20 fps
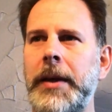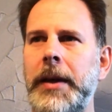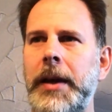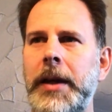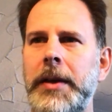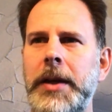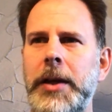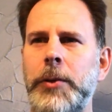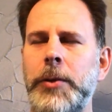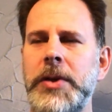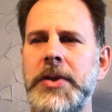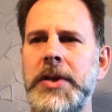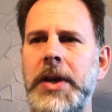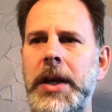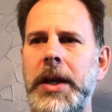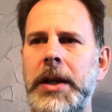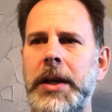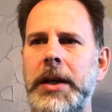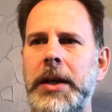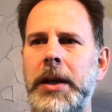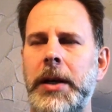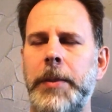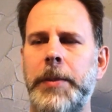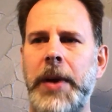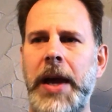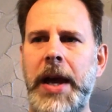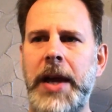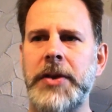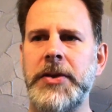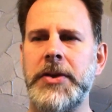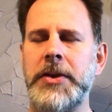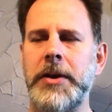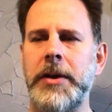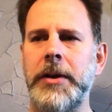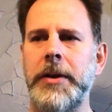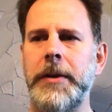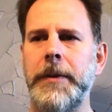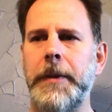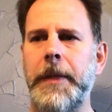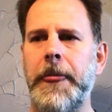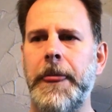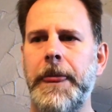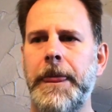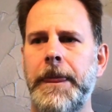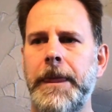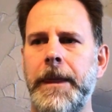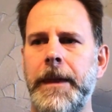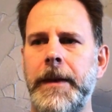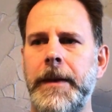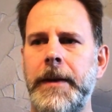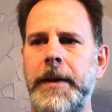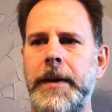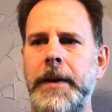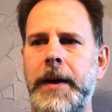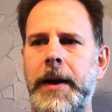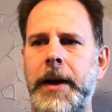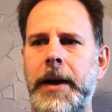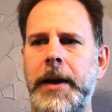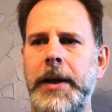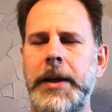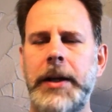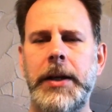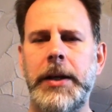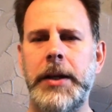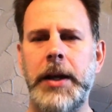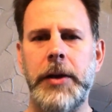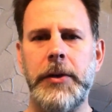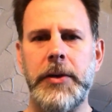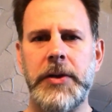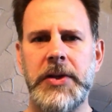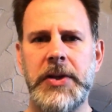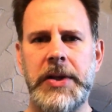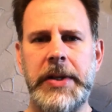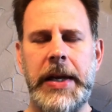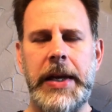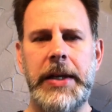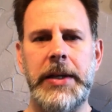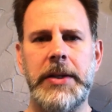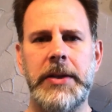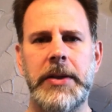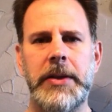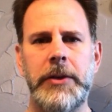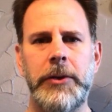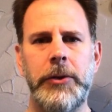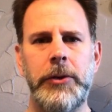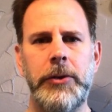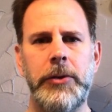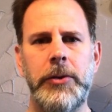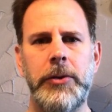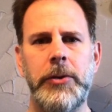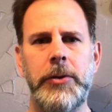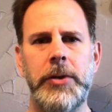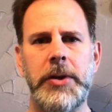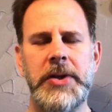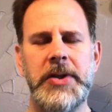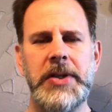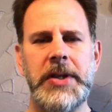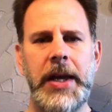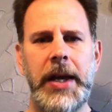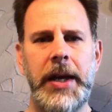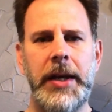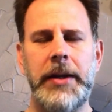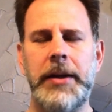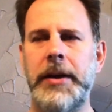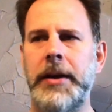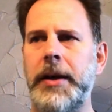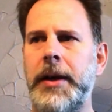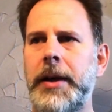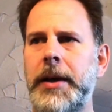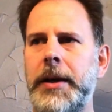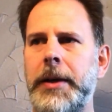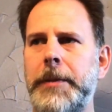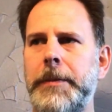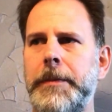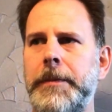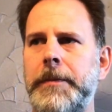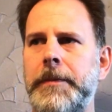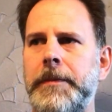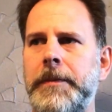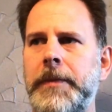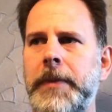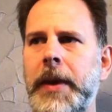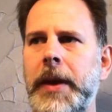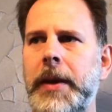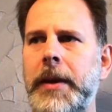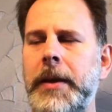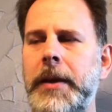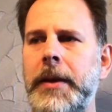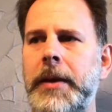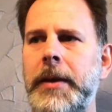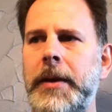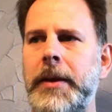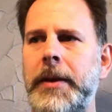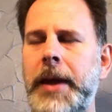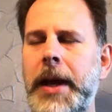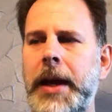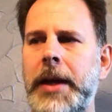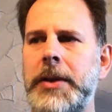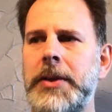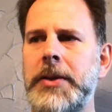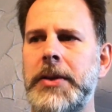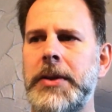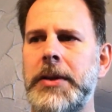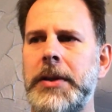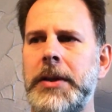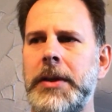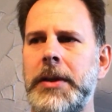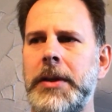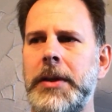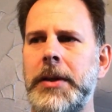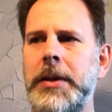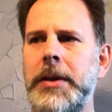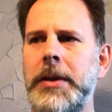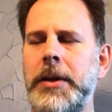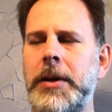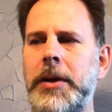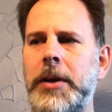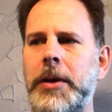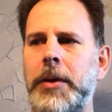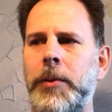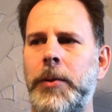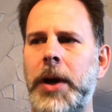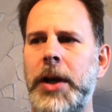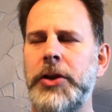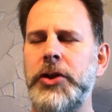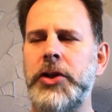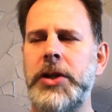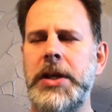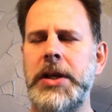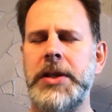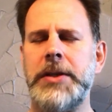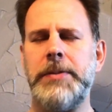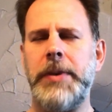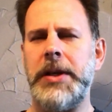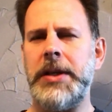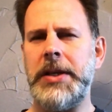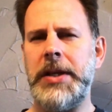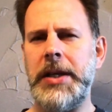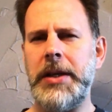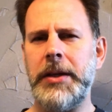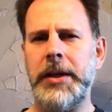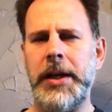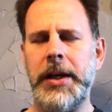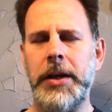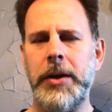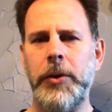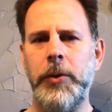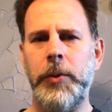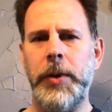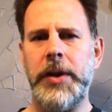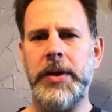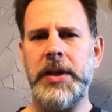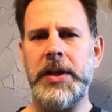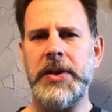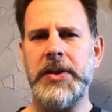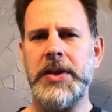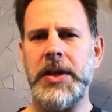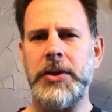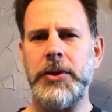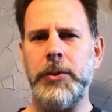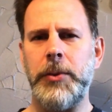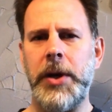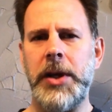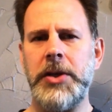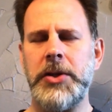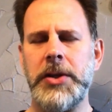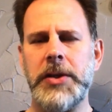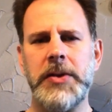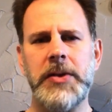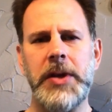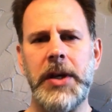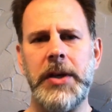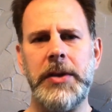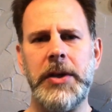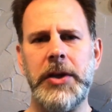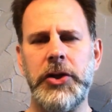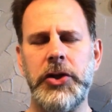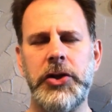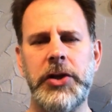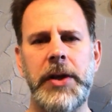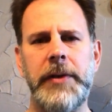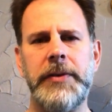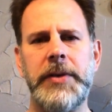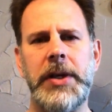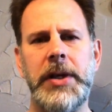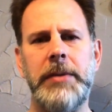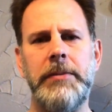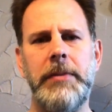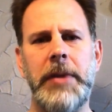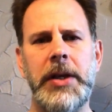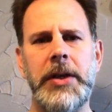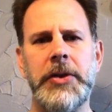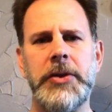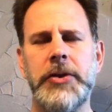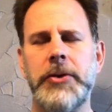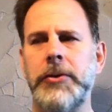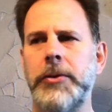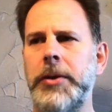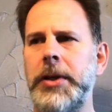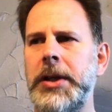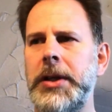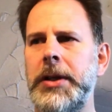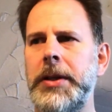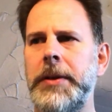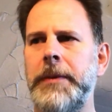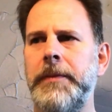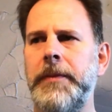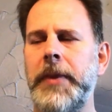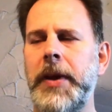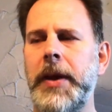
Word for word: And there was a, a pastor uh, in another state who said um, that while she has been dealing with these situations and the shift in ministry,